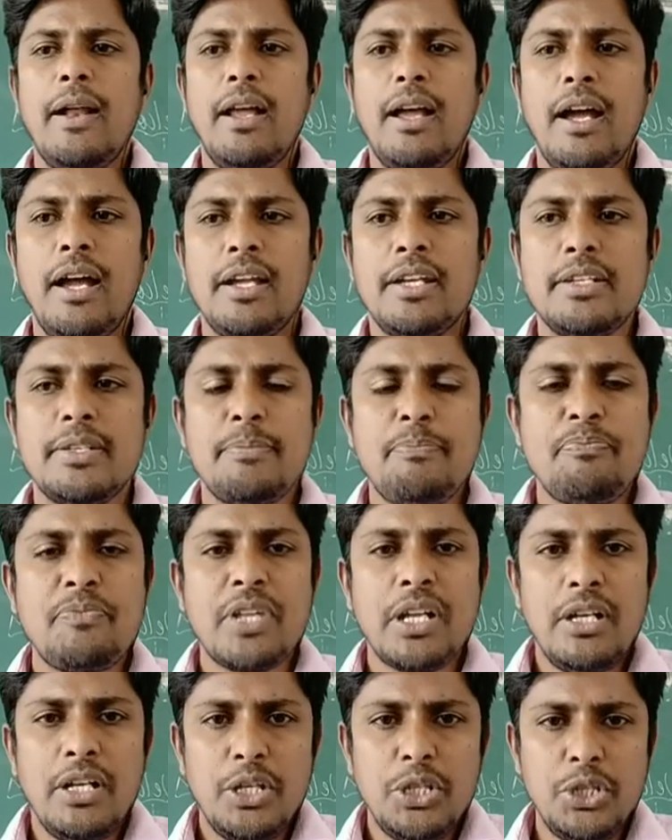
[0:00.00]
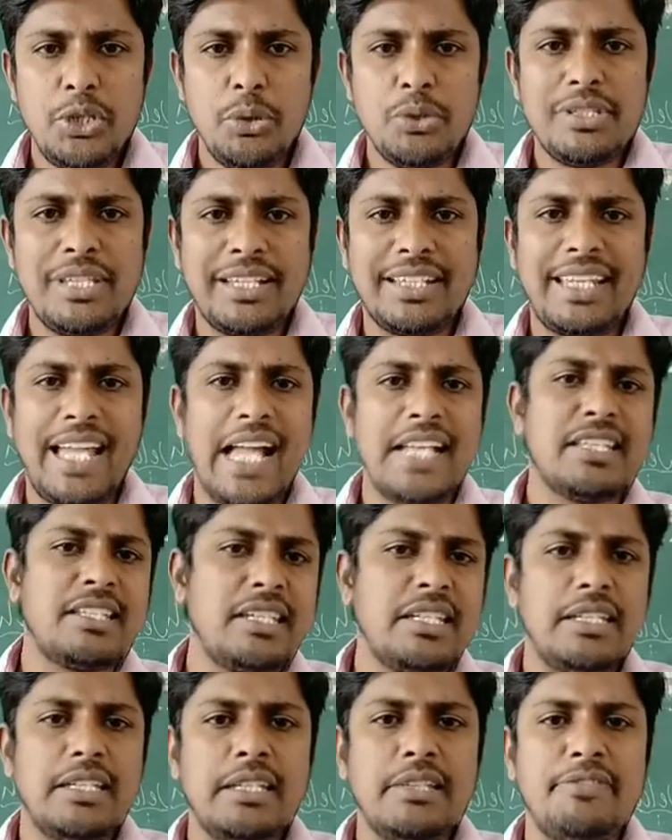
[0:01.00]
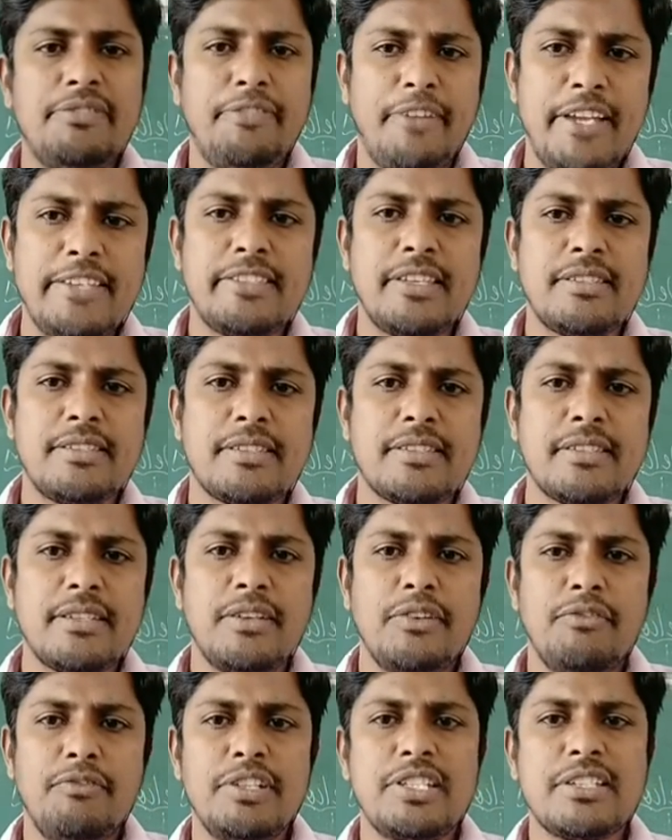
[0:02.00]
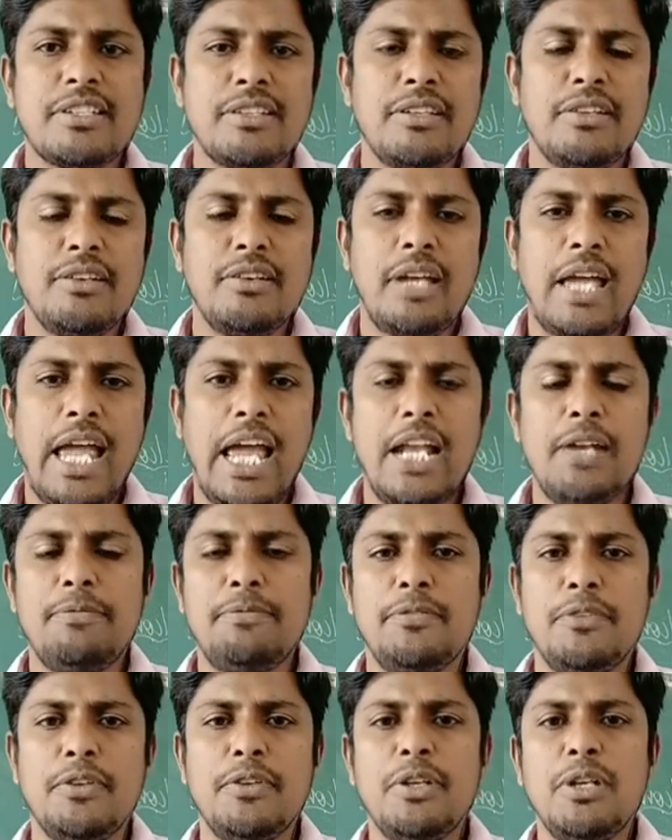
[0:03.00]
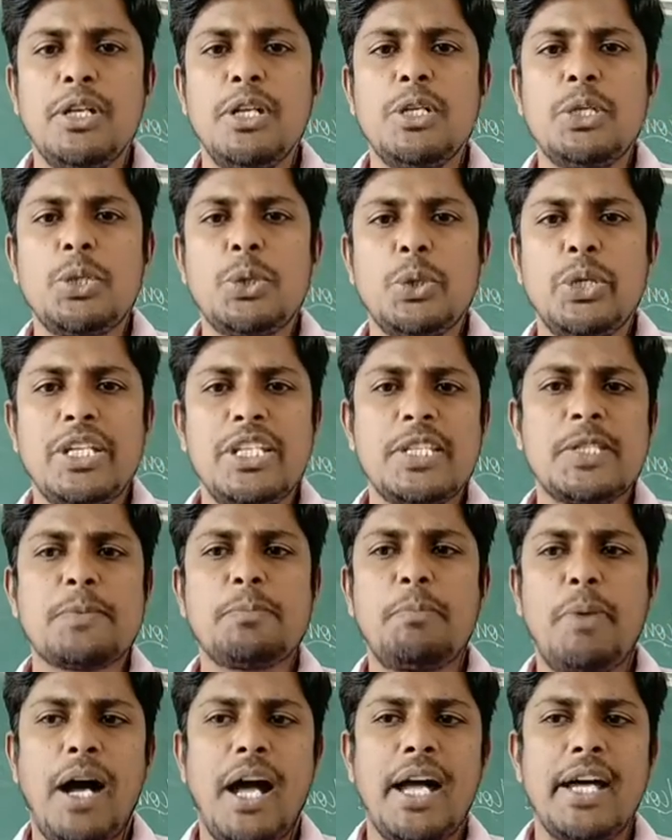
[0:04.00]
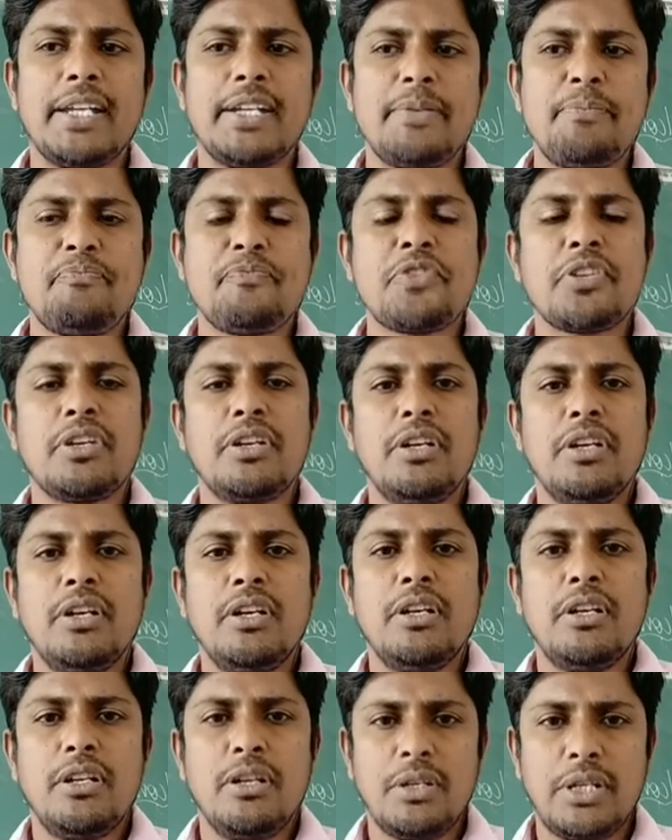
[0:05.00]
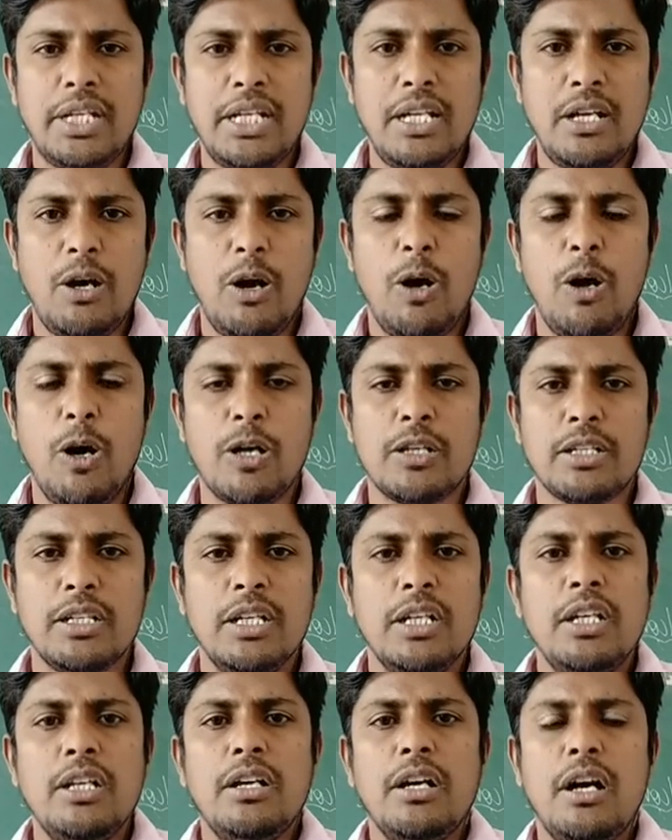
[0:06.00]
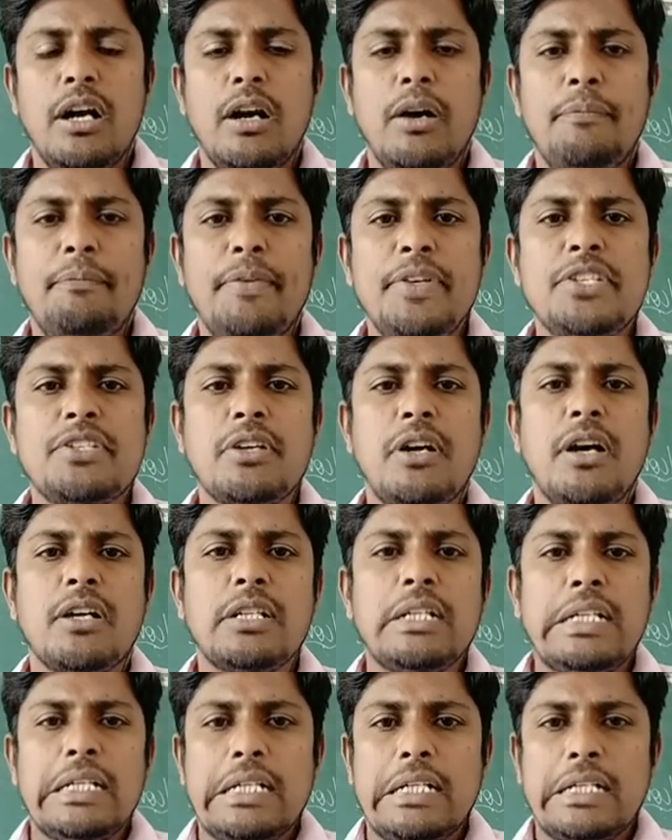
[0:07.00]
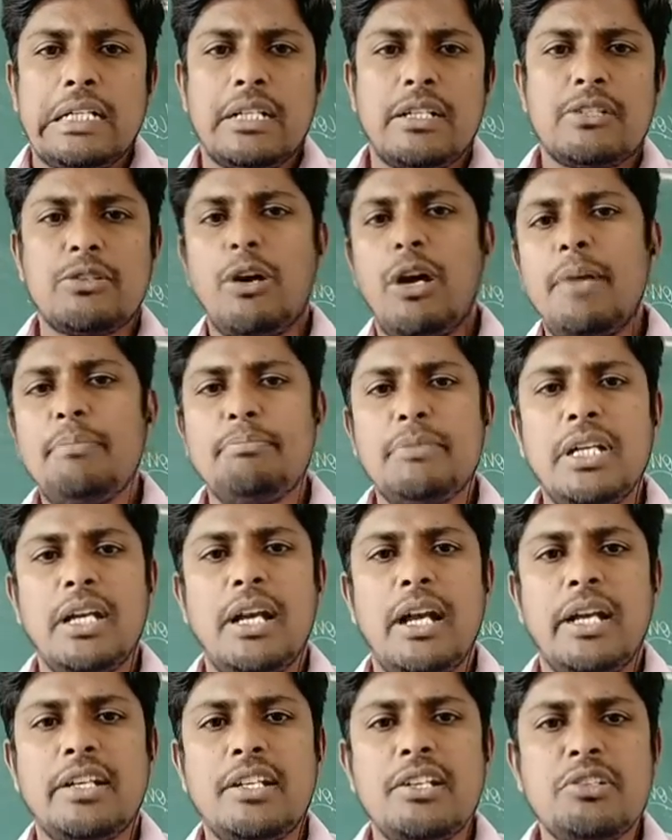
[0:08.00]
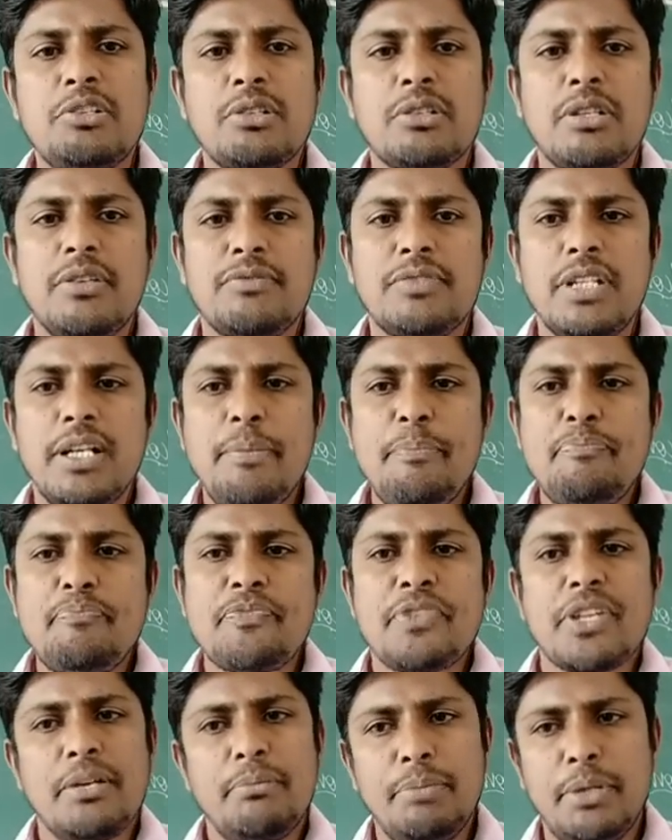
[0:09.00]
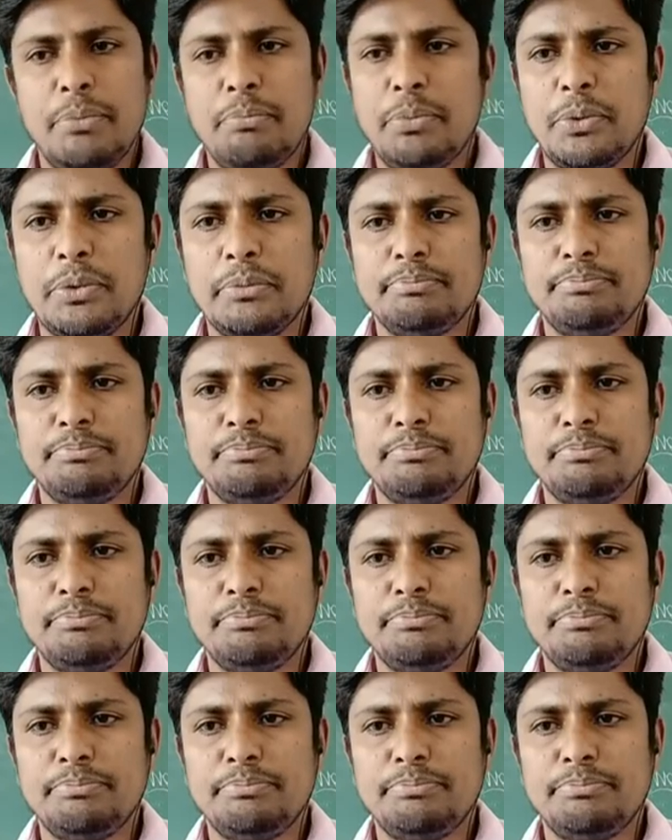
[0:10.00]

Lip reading: And use the catchy phrases which helpful to inspire, okay, or which are grab the attention of the people.